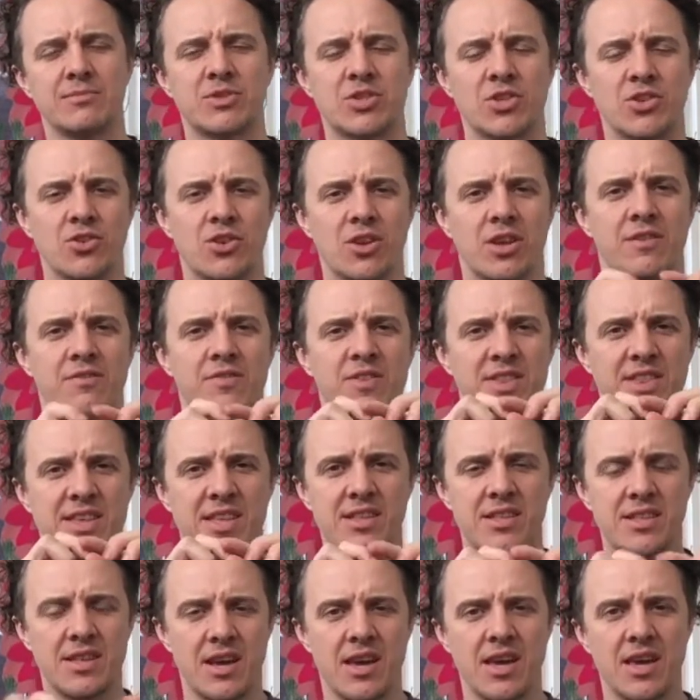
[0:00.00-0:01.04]
so you're looking for the
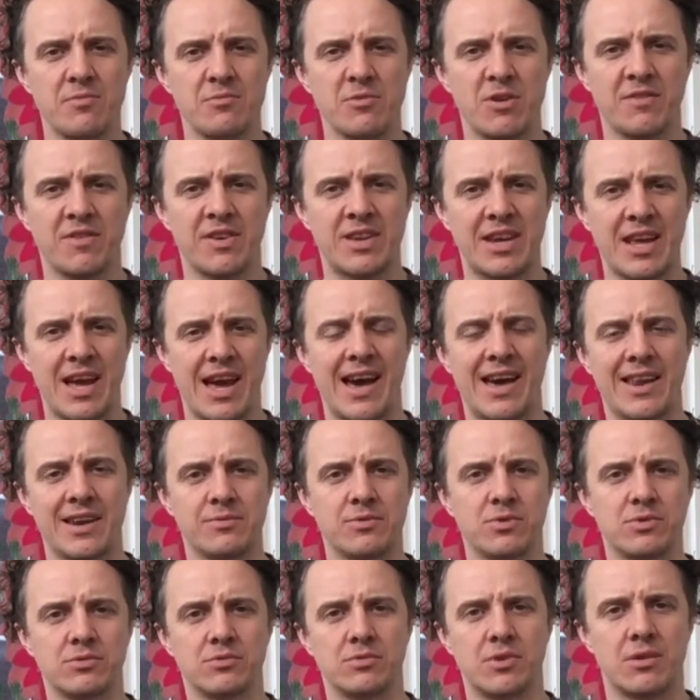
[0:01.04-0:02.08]
name of an
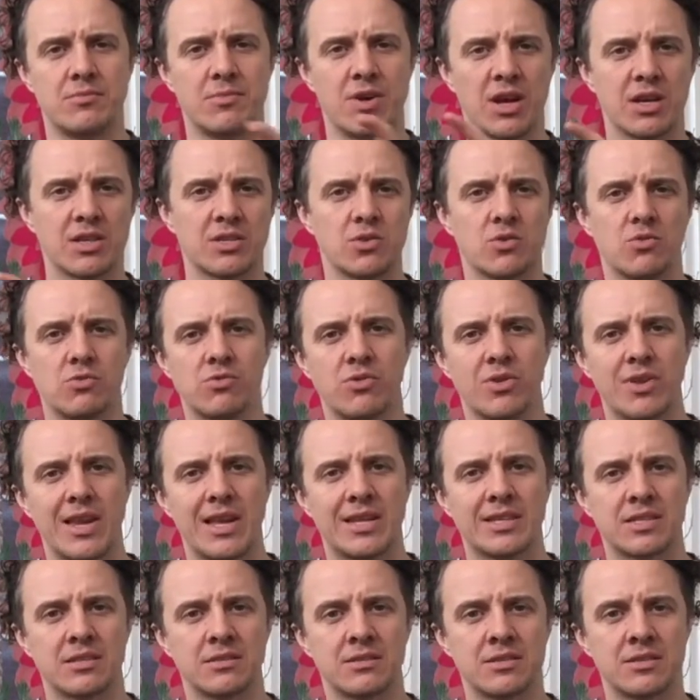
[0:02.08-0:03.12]
animal amongst all the
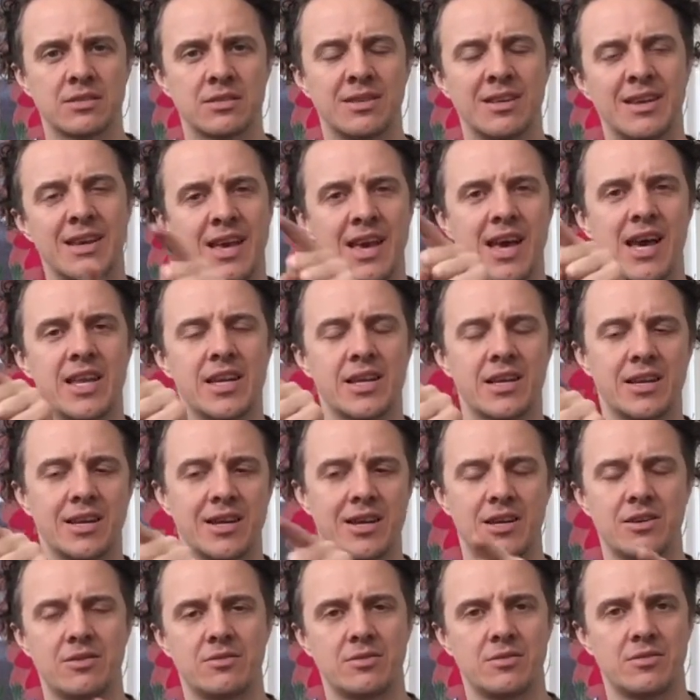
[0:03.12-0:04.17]
letters, and it can
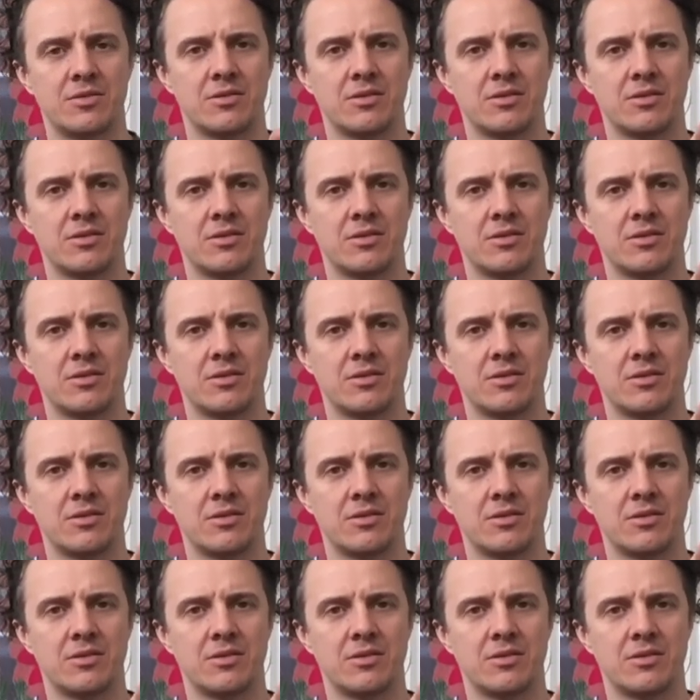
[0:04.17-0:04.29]
go